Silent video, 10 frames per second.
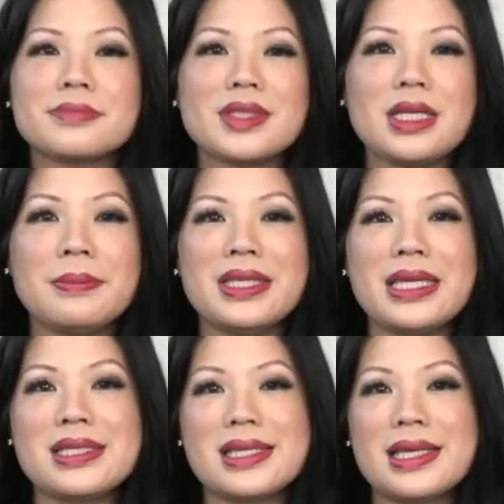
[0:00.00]
But
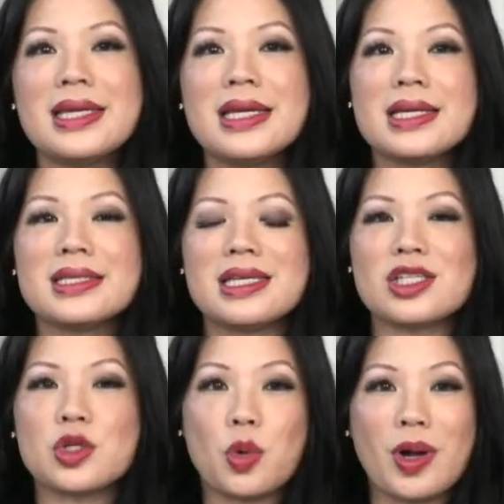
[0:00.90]
they said this
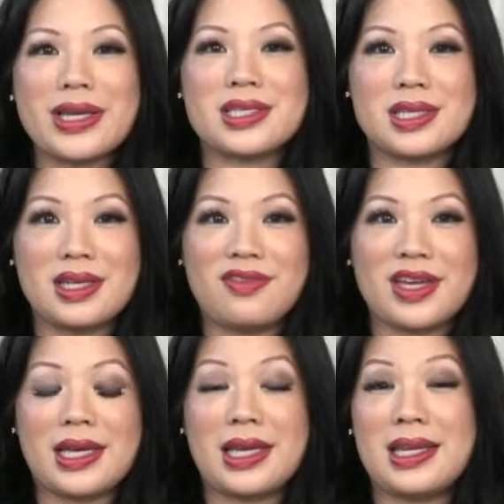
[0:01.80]
is quite
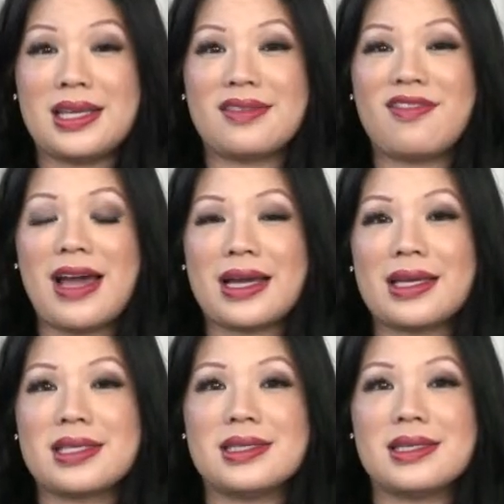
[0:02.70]
significant, and in fact,
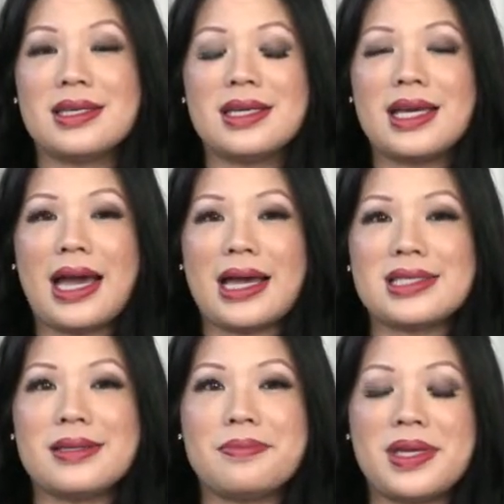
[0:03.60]
it's
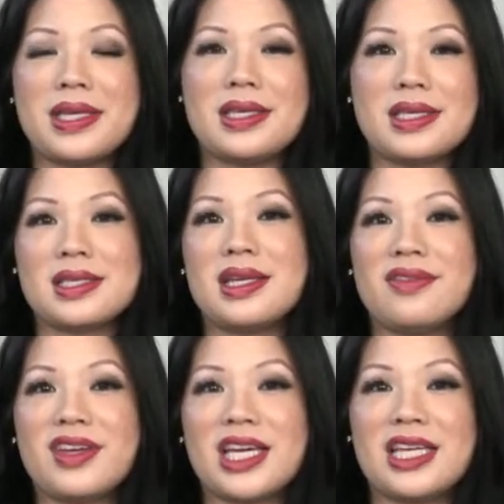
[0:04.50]
hasn't been this
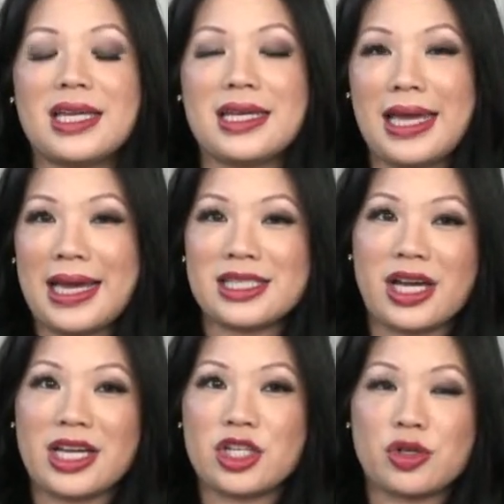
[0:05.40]
significant an
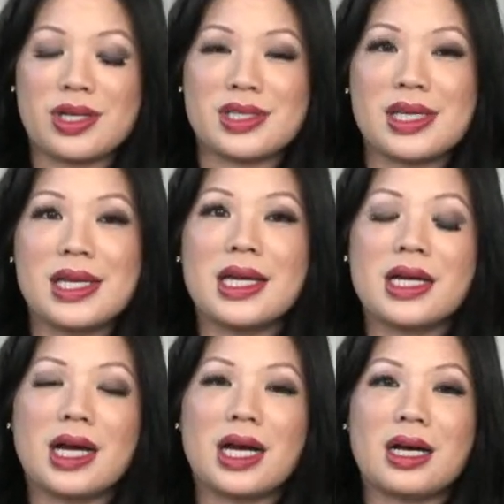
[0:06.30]
antitrust
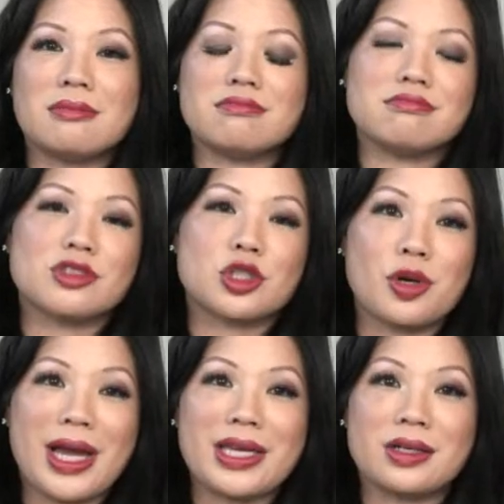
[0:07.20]

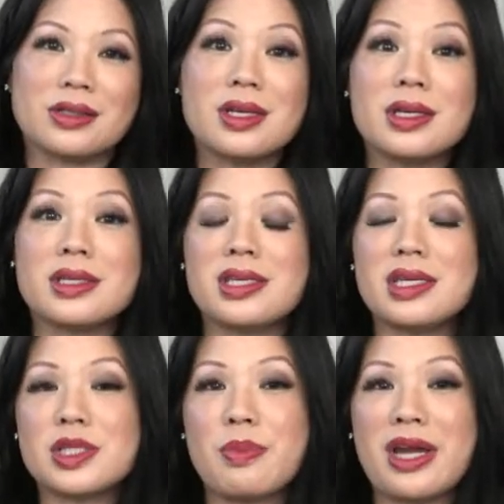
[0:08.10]
trial
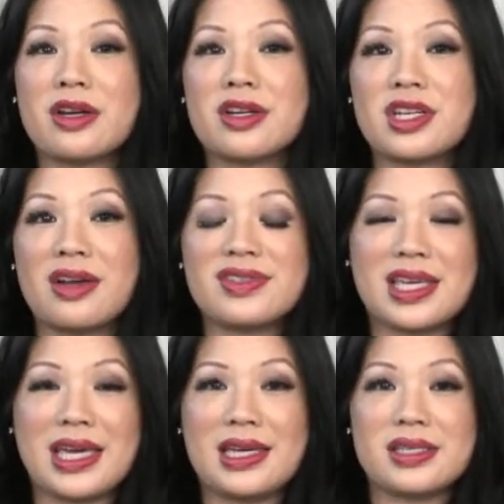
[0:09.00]
since Microsoft's
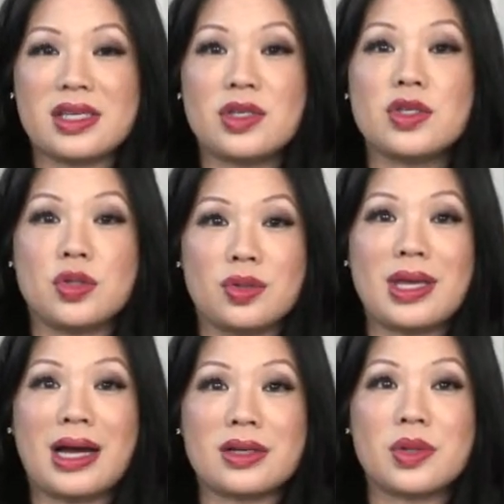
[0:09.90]
case in
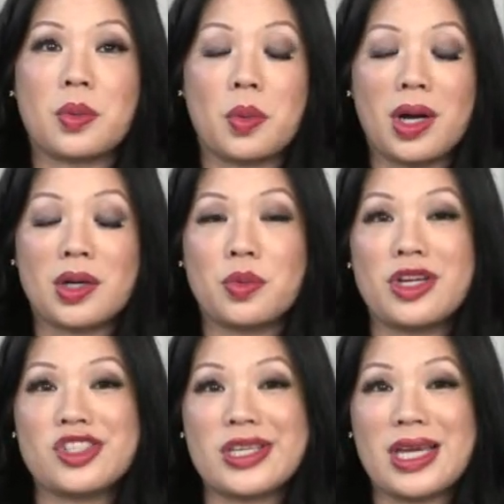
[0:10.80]
2001,
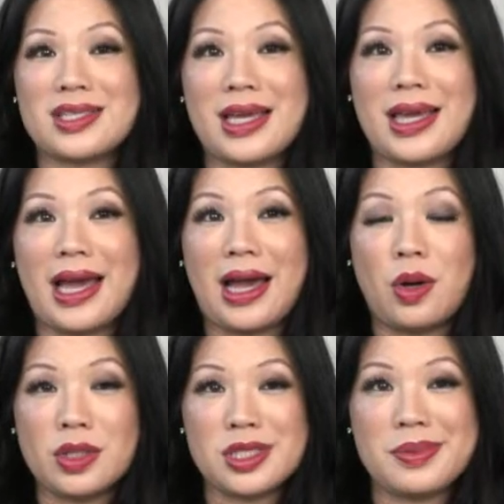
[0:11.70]
which they say
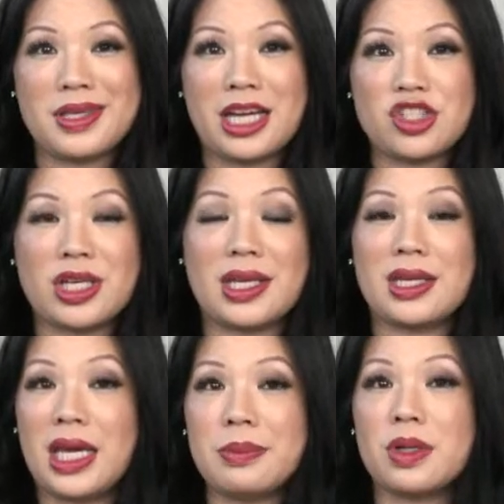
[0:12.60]
ultimately actually
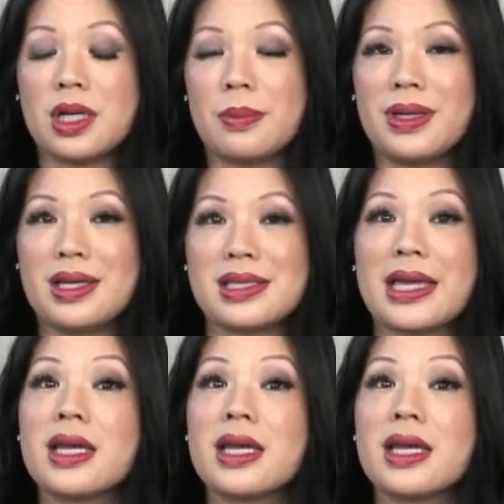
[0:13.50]
enabled companies like